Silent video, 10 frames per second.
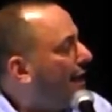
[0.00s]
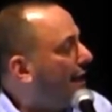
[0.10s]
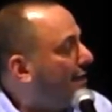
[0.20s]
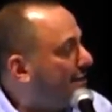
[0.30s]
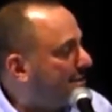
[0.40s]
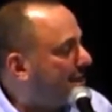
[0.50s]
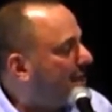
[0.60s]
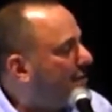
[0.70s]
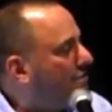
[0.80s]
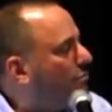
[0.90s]
And the
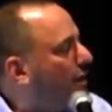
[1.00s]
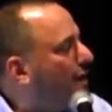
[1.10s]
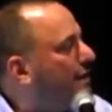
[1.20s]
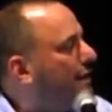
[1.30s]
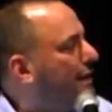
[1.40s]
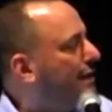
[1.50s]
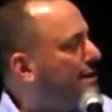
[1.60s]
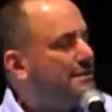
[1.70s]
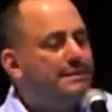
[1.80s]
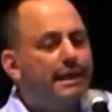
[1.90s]
second one
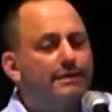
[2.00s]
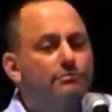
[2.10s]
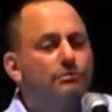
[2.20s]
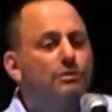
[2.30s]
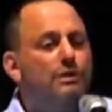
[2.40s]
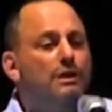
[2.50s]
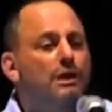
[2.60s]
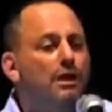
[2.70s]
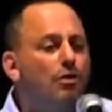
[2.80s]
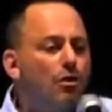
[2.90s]
is that
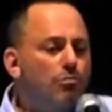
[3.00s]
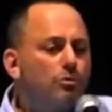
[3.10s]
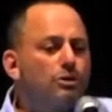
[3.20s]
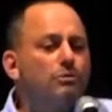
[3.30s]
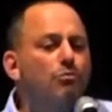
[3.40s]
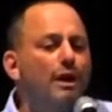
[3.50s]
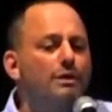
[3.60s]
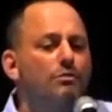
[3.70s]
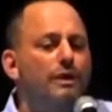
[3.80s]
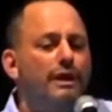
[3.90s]
robot in one
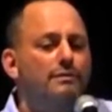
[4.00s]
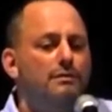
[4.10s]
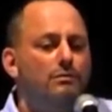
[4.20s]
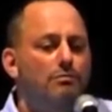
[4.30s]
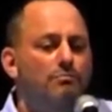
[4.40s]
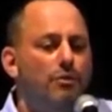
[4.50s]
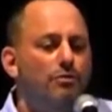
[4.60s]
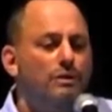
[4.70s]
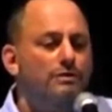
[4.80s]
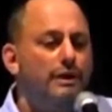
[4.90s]
connected
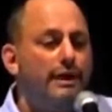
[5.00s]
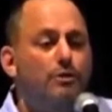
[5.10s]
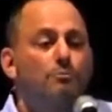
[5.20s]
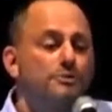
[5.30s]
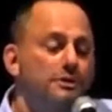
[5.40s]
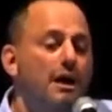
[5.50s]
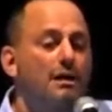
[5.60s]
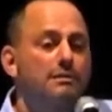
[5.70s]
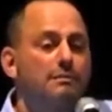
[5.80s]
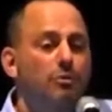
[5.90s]
component can
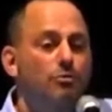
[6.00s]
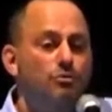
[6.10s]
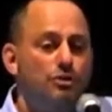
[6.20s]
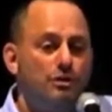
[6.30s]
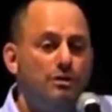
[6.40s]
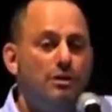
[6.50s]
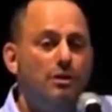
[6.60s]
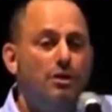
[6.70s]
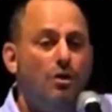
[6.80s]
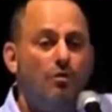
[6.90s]
obstruct the motion
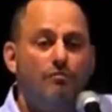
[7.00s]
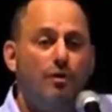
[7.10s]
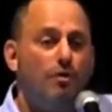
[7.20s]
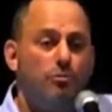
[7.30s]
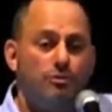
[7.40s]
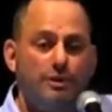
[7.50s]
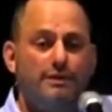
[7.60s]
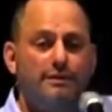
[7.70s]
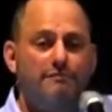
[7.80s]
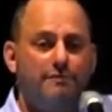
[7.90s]
of a robot in
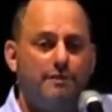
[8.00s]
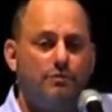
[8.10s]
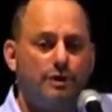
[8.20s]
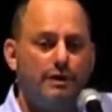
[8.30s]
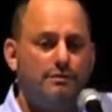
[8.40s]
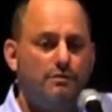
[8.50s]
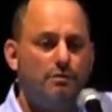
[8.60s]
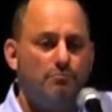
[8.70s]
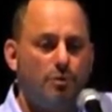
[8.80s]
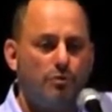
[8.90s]
a different connected
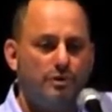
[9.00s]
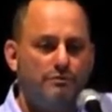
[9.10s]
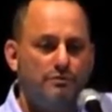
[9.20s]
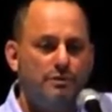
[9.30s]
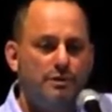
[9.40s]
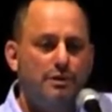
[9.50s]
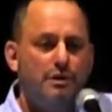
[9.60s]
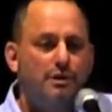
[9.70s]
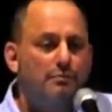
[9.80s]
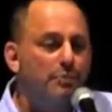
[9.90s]
component.
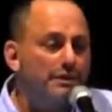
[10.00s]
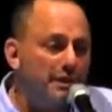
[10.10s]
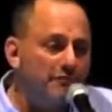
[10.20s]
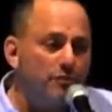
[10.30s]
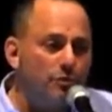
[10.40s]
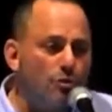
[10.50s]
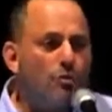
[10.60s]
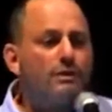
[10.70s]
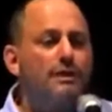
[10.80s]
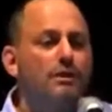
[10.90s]
But if you
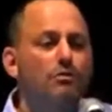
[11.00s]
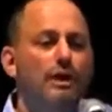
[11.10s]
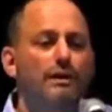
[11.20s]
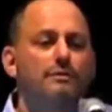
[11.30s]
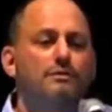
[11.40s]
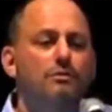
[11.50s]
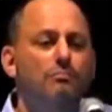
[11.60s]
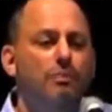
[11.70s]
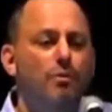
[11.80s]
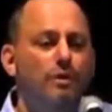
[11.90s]
look at the connected
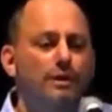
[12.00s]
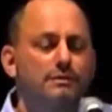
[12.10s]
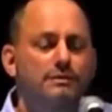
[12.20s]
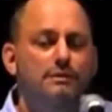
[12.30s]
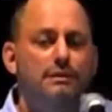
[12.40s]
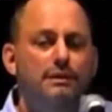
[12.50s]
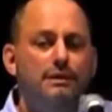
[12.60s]
components,